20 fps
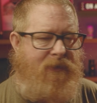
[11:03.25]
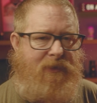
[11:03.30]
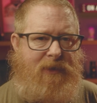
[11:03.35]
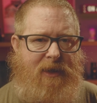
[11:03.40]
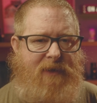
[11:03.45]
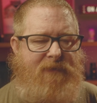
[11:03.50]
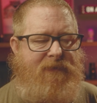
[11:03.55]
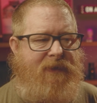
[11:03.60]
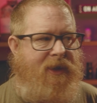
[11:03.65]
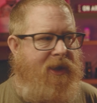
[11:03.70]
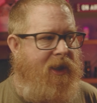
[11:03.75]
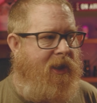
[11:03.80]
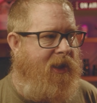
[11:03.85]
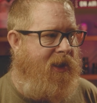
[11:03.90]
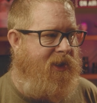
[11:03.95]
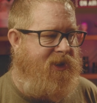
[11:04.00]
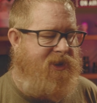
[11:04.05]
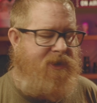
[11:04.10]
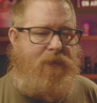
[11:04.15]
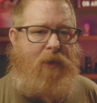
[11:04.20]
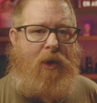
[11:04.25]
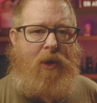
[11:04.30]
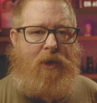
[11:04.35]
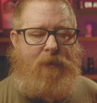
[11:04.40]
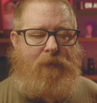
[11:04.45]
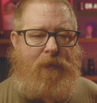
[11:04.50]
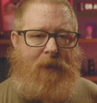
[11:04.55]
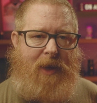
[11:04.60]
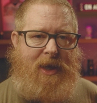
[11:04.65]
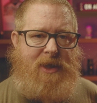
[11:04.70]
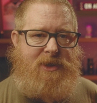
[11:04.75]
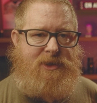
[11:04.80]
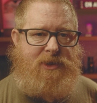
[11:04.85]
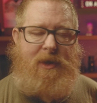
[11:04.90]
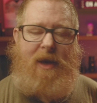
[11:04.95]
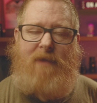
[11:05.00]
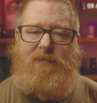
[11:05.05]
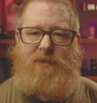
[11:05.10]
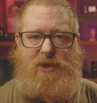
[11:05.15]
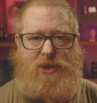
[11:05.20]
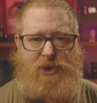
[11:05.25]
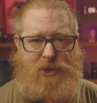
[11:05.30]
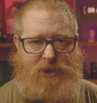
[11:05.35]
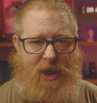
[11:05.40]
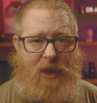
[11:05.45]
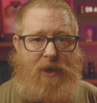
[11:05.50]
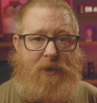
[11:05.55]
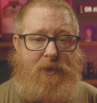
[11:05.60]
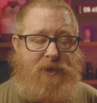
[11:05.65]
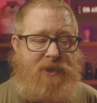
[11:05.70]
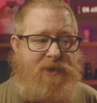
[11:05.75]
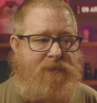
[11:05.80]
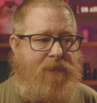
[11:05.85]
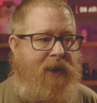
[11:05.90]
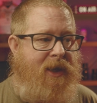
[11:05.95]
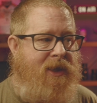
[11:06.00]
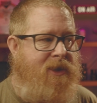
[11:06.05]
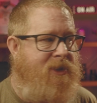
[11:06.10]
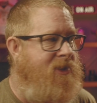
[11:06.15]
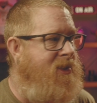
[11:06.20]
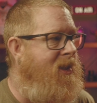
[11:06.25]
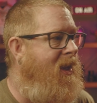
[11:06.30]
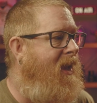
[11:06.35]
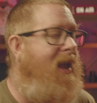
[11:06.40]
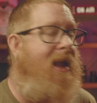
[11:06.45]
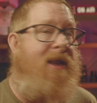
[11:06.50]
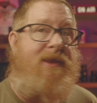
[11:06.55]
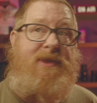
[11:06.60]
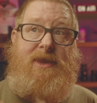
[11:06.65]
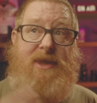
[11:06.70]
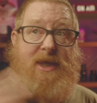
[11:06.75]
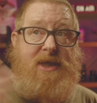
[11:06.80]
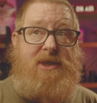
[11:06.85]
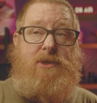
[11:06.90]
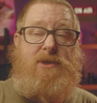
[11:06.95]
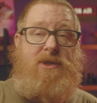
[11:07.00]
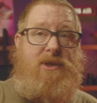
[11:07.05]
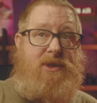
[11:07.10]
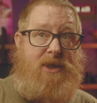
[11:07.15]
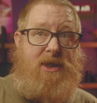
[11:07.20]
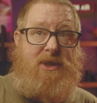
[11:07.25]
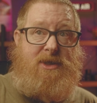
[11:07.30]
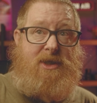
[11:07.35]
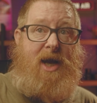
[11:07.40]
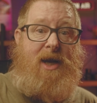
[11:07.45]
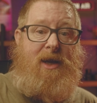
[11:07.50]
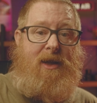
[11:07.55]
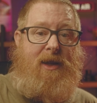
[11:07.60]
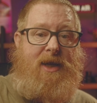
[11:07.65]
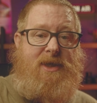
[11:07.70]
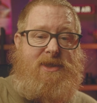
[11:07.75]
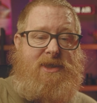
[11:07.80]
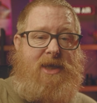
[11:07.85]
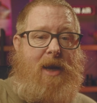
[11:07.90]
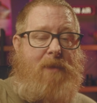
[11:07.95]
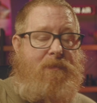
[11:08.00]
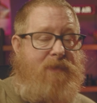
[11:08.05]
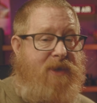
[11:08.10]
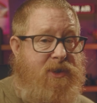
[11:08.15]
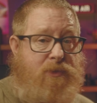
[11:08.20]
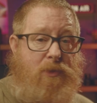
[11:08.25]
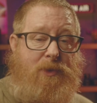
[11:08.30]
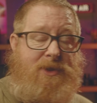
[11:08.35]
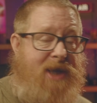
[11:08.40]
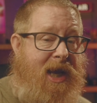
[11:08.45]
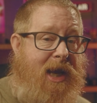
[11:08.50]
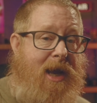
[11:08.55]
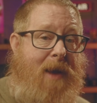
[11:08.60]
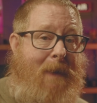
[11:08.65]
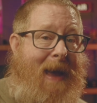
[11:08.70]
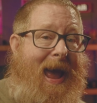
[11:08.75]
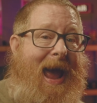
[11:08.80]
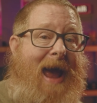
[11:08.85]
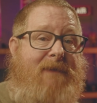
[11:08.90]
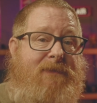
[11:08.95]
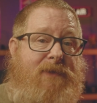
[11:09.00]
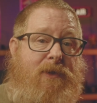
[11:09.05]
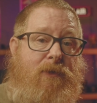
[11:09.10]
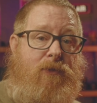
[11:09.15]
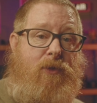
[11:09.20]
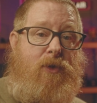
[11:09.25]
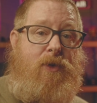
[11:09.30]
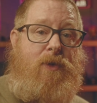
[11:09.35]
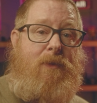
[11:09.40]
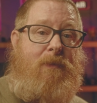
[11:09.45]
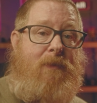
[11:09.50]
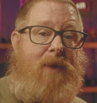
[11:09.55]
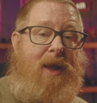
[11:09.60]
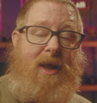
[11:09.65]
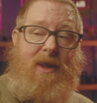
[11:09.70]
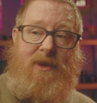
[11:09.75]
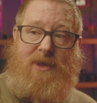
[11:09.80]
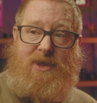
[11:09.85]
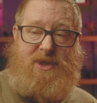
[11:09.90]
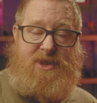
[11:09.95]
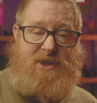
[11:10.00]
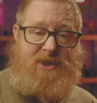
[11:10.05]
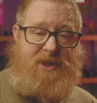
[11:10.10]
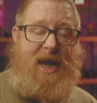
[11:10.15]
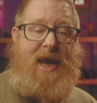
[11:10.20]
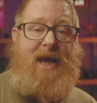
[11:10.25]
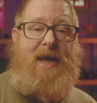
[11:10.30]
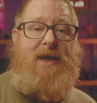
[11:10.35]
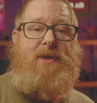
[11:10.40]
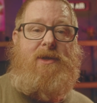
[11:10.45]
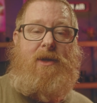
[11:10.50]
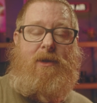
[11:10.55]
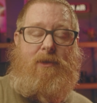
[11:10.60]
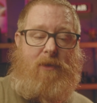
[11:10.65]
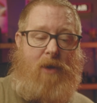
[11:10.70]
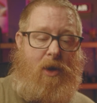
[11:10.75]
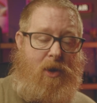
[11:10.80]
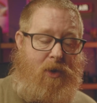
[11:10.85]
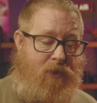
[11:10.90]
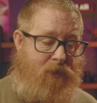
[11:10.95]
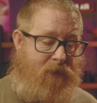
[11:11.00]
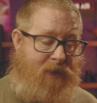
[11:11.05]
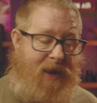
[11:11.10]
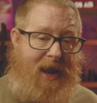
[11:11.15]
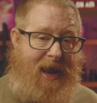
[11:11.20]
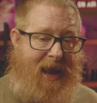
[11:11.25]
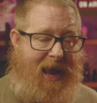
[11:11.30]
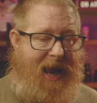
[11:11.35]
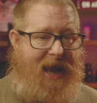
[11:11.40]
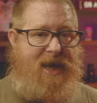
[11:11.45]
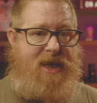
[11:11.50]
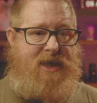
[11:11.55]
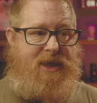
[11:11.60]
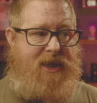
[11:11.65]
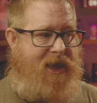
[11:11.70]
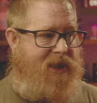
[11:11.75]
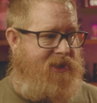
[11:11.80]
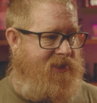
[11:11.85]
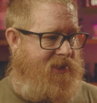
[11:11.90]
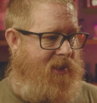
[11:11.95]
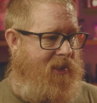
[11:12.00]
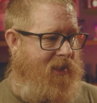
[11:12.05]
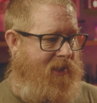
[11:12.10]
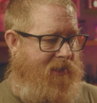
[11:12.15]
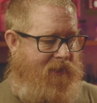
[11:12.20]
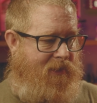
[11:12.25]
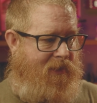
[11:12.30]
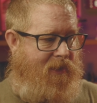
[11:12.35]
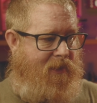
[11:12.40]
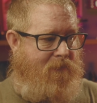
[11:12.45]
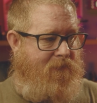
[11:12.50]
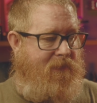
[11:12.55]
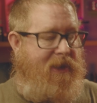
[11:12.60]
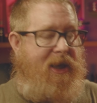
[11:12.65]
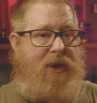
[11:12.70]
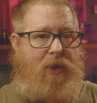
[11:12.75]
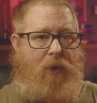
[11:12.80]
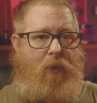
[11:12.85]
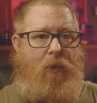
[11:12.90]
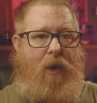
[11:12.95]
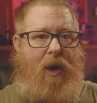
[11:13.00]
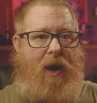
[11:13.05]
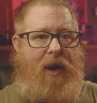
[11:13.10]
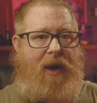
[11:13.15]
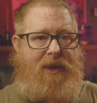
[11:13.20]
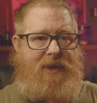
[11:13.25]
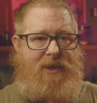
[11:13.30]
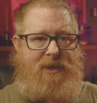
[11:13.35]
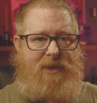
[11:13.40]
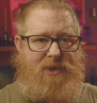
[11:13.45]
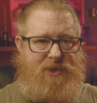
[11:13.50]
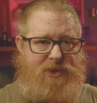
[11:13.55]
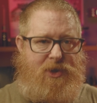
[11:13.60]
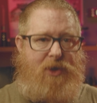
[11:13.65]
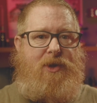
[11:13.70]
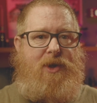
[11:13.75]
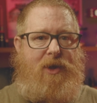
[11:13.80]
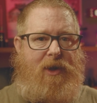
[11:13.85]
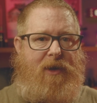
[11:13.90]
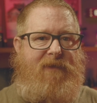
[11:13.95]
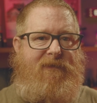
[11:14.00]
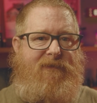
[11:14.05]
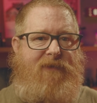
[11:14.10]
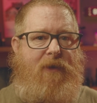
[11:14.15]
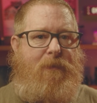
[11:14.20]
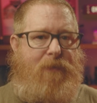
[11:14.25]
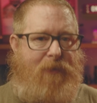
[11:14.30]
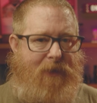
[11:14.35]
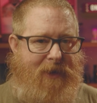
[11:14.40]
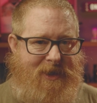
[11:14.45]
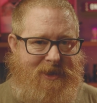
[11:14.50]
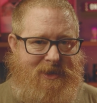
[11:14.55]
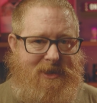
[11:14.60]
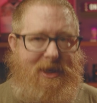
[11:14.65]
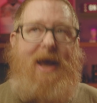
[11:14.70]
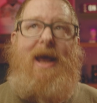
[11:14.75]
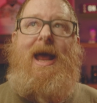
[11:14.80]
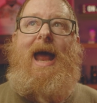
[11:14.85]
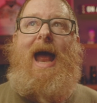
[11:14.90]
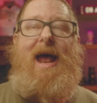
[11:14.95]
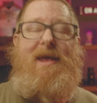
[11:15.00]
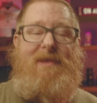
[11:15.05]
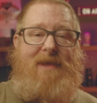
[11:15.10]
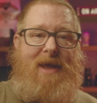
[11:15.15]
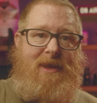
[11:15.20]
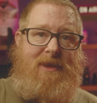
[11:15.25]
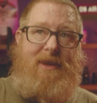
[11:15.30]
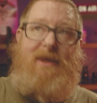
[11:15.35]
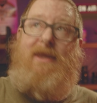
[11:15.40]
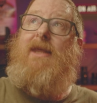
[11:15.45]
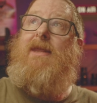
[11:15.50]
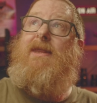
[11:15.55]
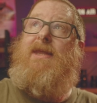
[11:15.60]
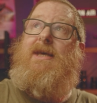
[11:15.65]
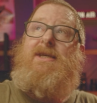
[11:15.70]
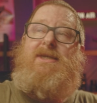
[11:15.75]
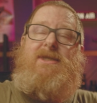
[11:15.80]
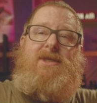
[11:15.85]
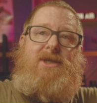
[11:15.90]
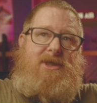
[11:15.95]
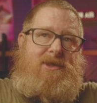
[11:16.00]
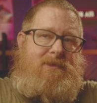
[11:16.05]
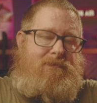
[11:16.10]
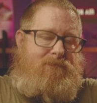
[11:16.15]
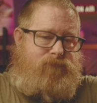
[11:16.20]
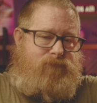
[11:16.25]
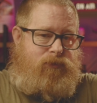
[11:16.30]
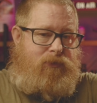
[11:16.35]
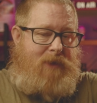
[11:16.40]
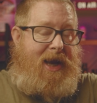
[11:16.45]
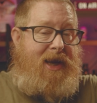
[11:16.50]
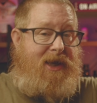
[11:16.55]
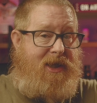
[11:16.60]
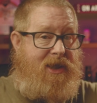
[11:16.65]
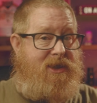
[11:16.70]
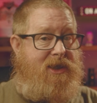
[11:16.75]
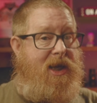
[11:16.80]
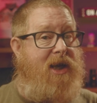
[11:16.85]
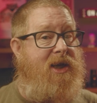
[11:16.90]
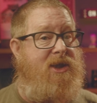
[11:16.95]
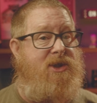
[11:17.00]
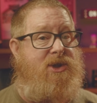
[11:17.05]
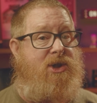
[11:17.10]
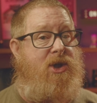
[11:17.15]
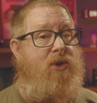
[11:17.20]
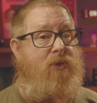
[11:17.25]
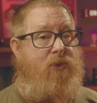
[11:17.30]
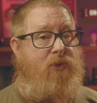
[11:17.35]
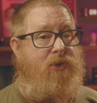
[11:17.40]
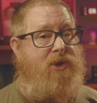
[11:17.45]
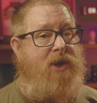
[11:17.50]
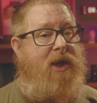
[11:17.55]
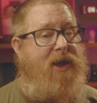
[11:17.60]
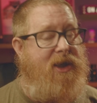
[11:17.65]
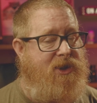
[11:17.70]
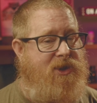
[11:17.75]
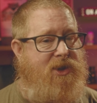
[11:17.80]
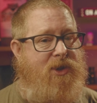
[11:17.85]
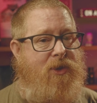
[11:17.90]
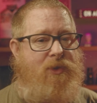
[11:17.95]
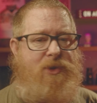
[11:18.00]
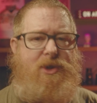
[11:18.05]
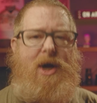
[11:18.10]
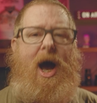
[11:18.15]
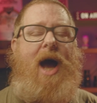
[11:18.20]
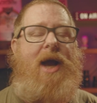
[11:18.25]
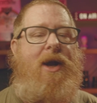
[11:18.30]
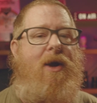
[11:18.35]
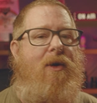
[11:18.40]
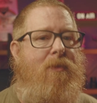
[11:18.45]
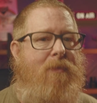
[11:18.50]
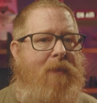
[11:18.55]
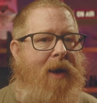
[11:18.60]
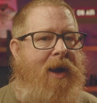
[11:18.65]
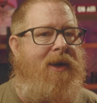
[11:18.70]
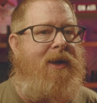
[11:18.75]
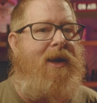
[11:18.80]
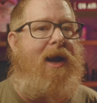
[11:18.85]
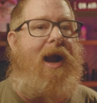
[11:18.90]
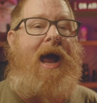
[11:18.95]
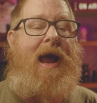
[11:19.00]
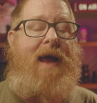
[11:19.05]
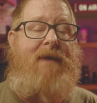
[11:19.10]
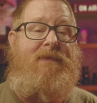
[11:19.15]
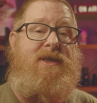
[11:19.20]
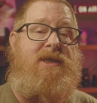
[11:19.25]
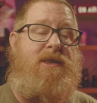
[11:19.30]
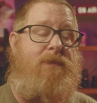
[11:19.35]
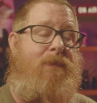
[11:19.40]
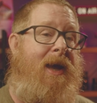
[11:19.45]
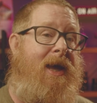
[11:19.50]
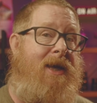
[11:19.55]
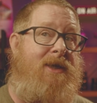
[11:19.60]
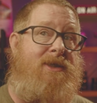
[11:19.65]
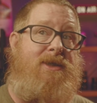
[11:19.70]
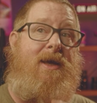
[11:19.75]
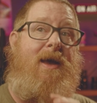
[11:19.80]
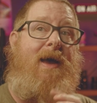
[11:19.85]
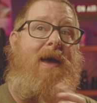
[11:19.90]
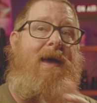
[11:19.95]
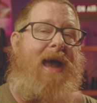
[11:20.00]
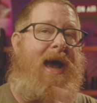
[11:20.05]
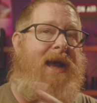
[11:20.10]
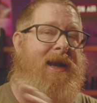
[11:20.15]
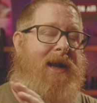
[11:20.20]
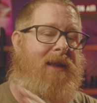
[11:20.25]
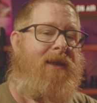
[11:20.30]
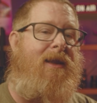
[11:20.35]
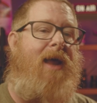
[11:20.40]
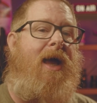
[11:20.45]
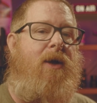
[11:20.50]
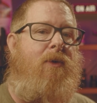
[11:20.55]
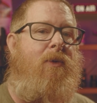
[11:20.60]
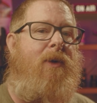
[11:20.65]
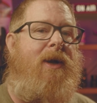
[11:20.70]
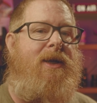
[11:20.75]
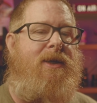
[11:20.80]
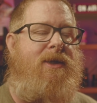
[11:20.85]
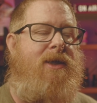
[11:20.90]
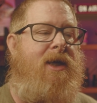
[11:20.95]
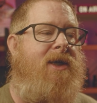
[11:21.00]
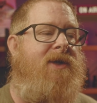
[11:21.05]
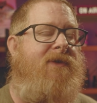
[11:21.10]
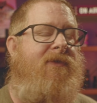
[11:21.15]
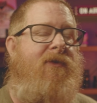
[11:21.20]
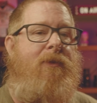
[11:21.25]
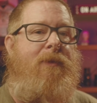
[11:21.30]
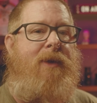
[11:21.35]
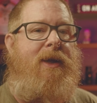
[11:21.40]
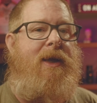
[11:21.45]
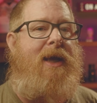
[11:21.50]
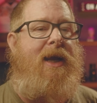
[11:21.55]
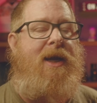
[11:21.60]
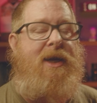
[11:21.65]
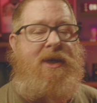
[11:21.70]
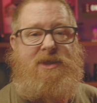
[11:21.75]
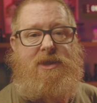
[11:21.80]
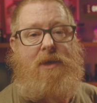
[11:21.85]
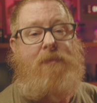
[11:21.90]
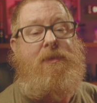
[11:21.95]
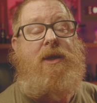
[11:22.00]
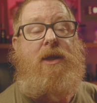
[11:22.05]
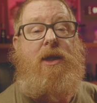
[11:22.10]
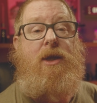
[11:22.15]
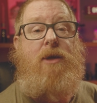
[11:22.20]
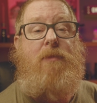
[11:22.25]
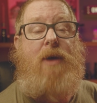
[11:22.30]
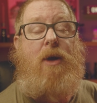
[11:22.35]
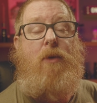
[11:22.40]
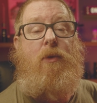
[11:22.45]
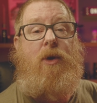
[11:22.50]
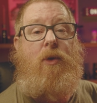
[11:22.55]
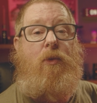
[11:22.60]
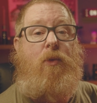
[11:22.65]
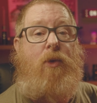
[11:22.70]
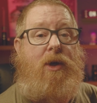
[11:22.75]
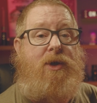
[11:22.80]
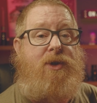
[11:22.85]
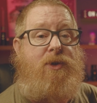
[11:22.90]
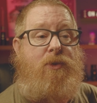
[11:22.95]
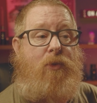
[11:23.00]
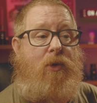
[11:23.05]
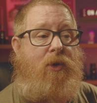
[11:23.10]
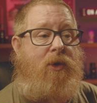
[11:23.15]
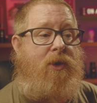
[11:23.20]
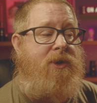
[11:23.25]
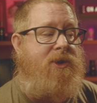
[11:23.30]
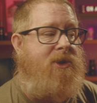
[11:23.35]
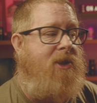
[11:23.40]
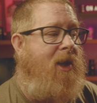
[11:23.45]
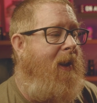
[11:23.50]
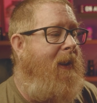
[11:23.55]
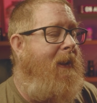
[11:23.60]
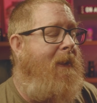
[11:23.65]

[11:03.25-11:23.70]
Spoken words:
live in a smaller place and you have to share your space, this kind of light setup, this will take up half your room. The stand alone has a meter wide circular footprint, and then this just it is huge. It is huge. I don't mind it. I have the space and I like what it does for me, and it's something that you might want to work towards.